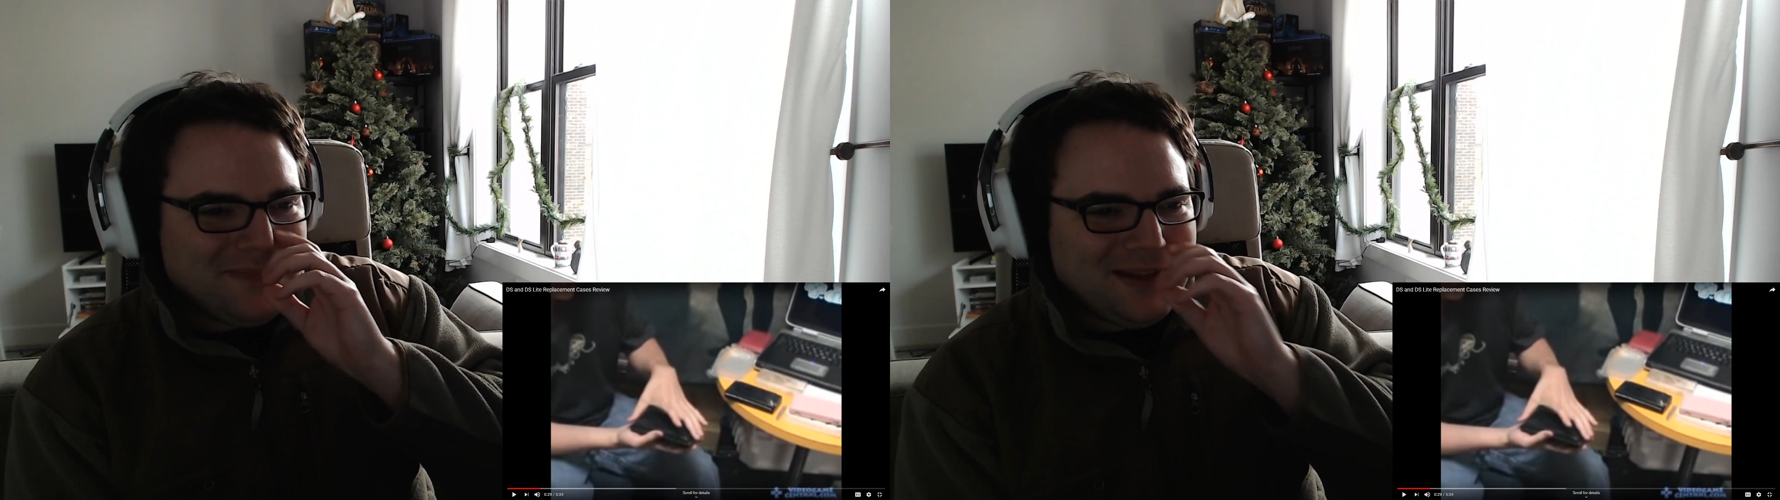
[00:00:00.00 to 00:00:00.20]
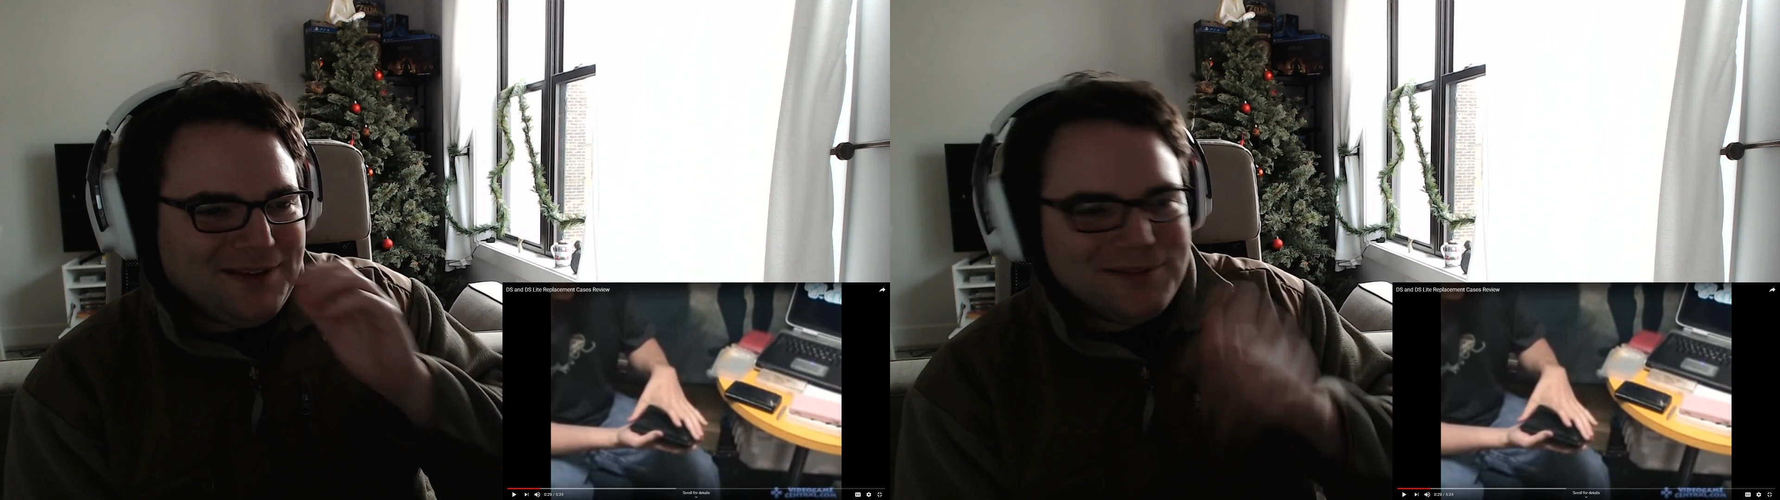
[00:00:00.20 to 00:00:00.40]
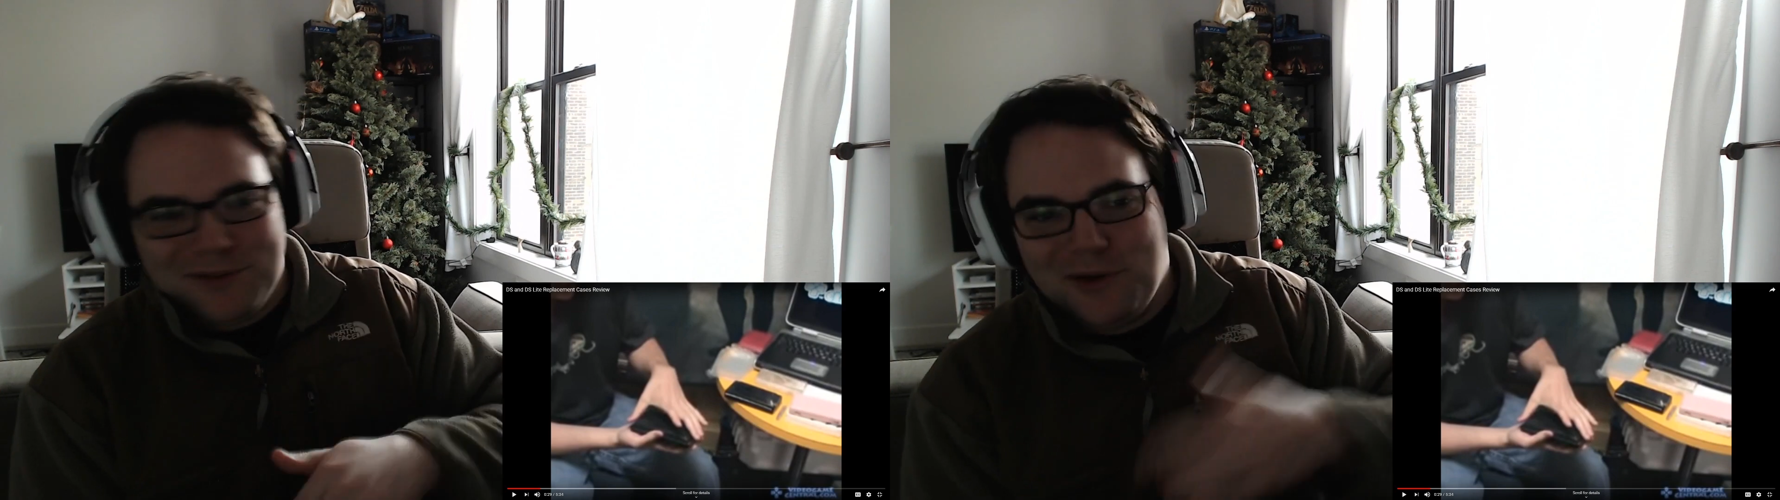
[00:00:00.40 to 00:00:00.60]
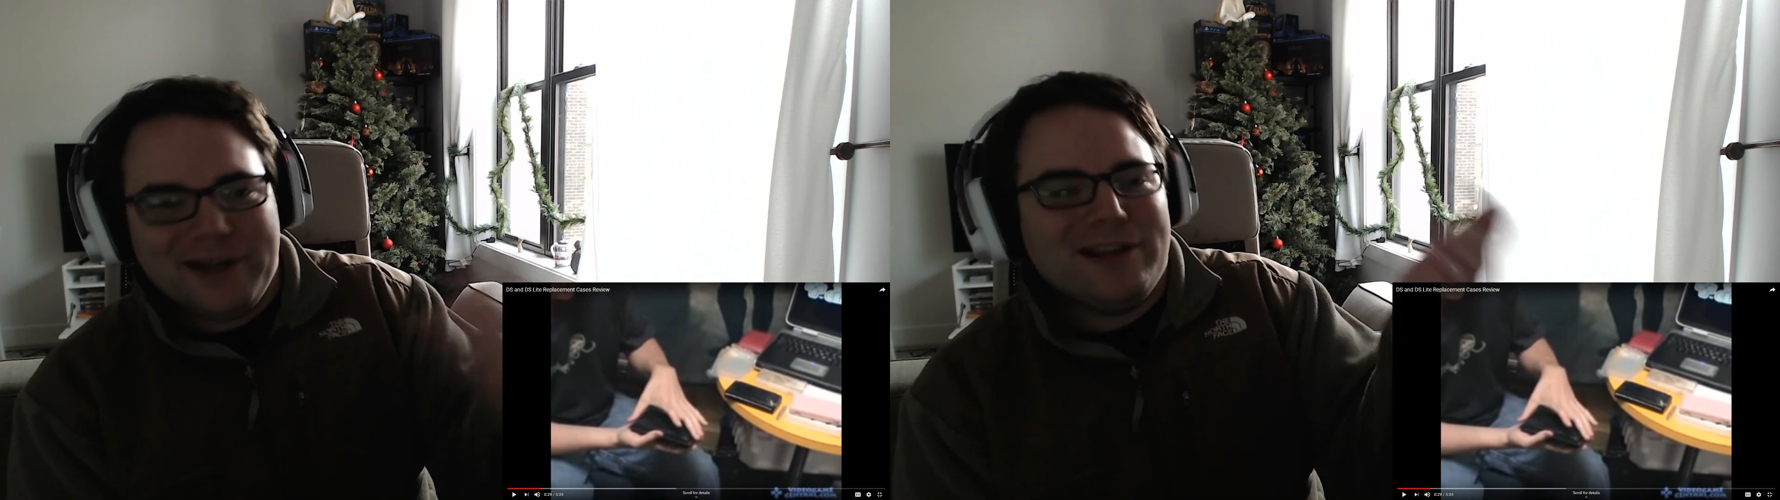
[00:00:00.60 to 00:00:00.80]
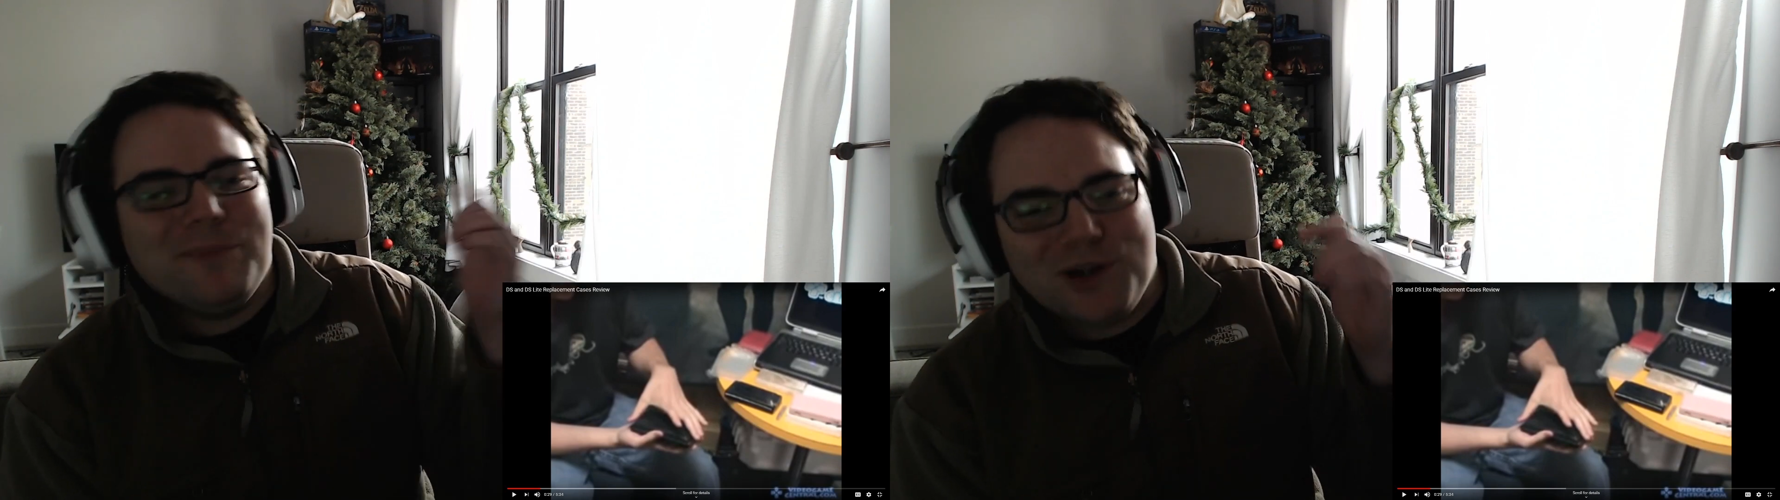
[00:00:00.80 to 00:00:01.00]
Go get
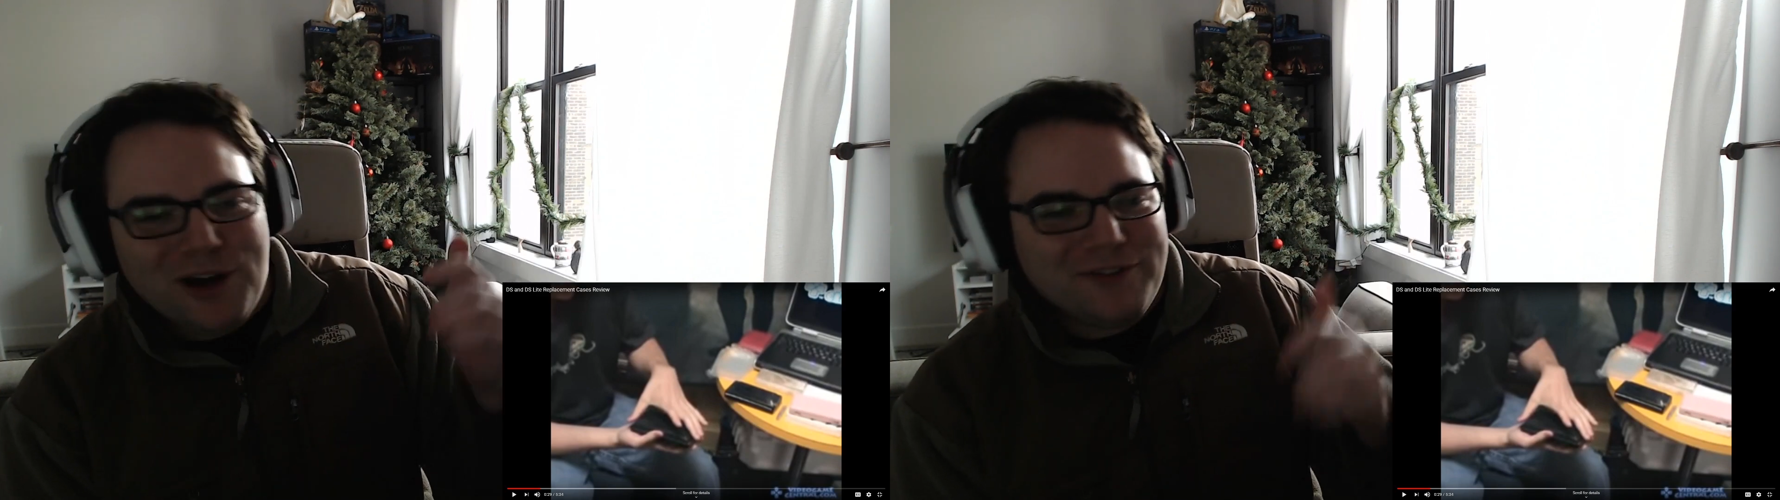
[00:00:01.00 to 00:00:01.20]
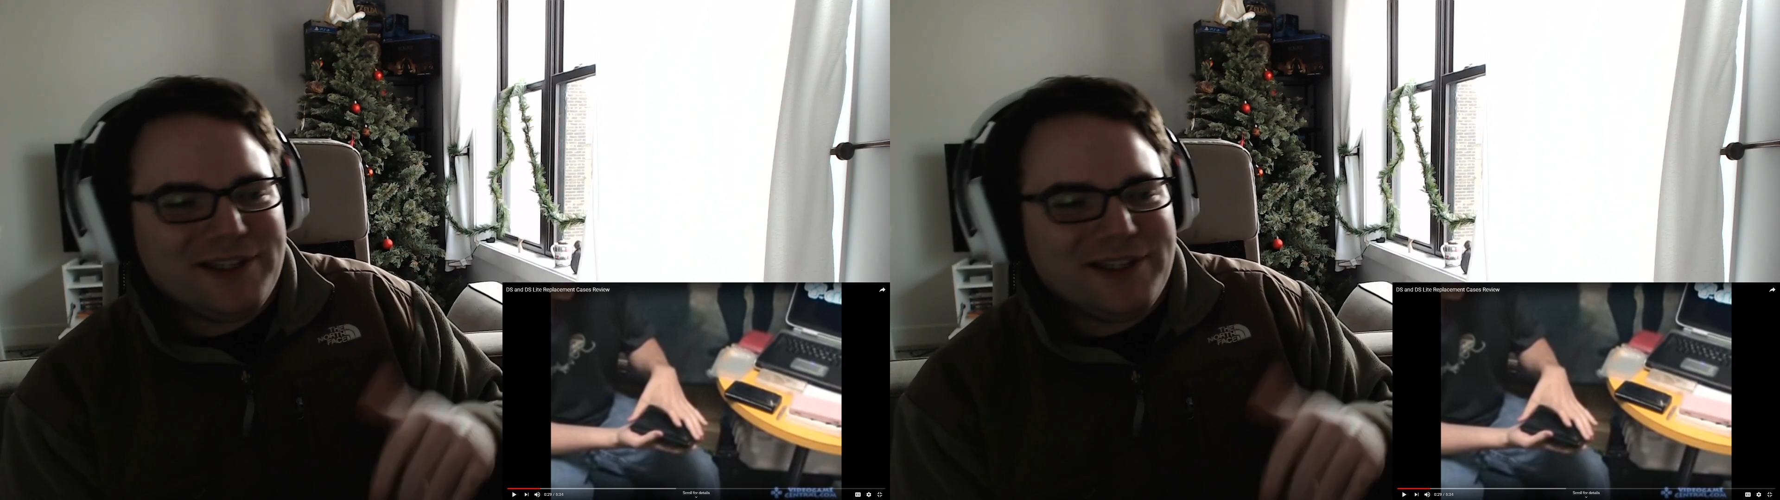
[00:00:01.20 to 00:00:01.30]
a cup of coffee.